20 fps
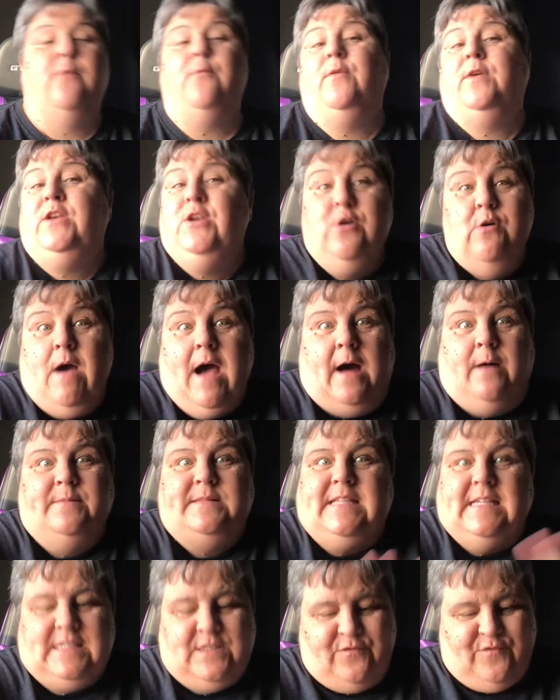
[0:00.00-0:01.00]
you helped
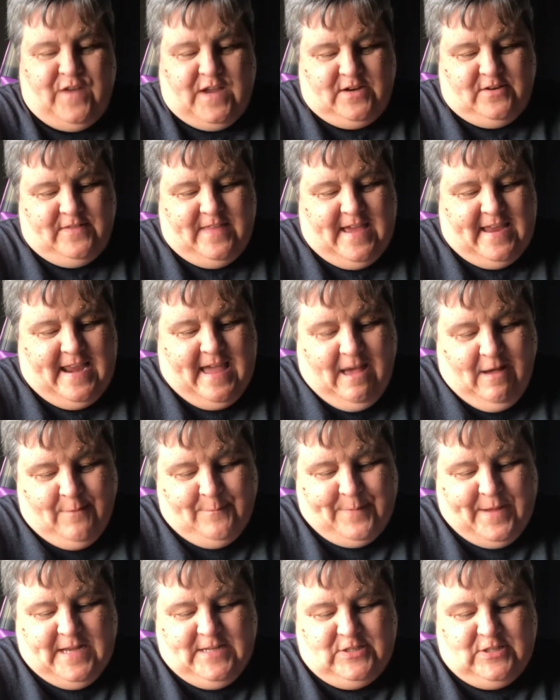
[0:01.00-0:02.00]
us figure that out
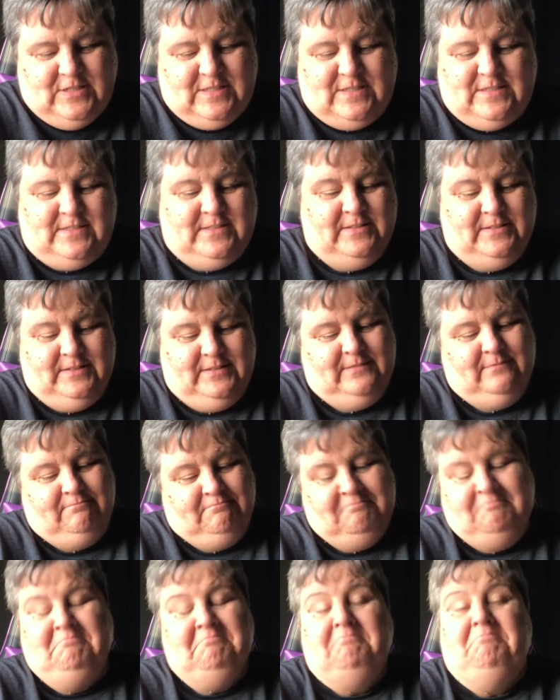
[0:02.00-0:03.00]
by just
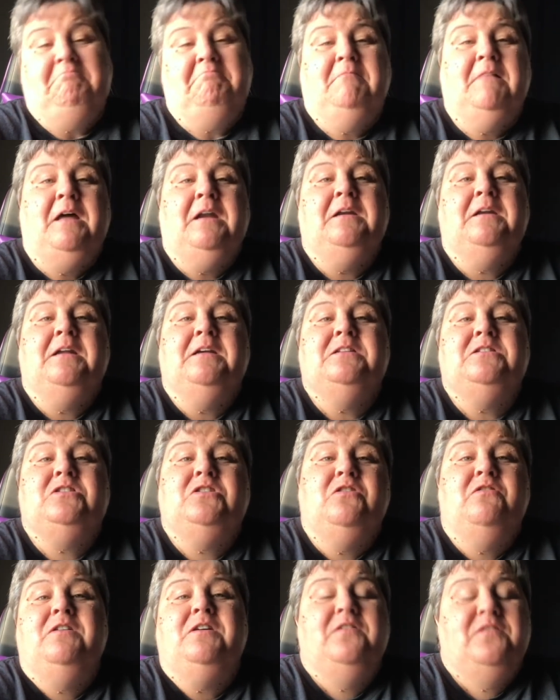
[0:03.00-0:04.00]
letting us
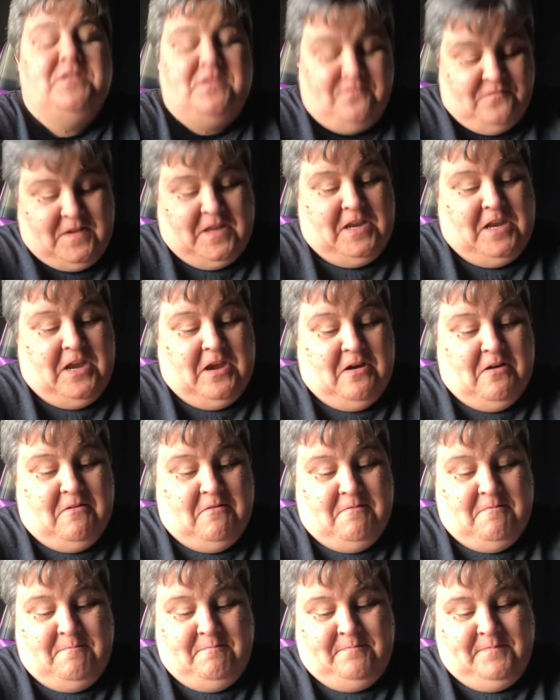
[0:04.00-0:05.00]
do a video.
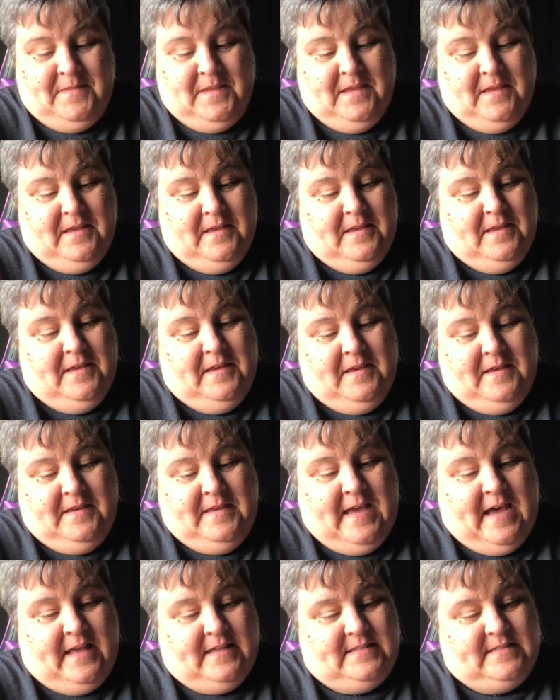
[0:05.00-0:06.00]

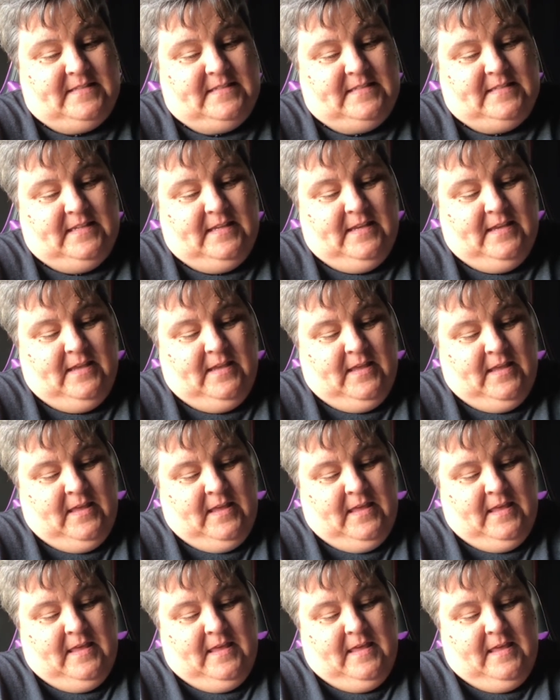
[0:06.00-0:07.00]
Yes.
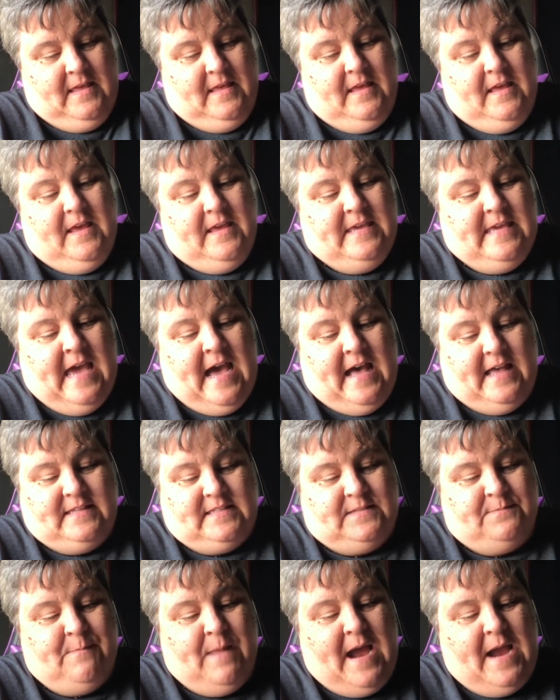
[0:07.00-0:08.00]

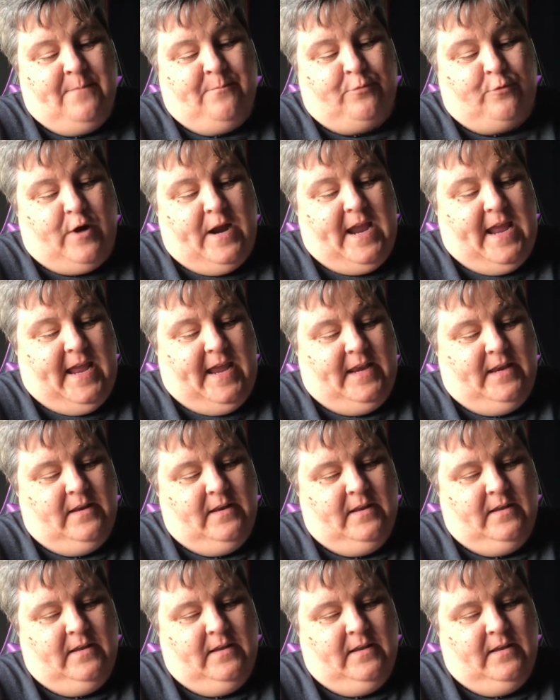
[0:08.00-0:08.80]
Yes, my brain.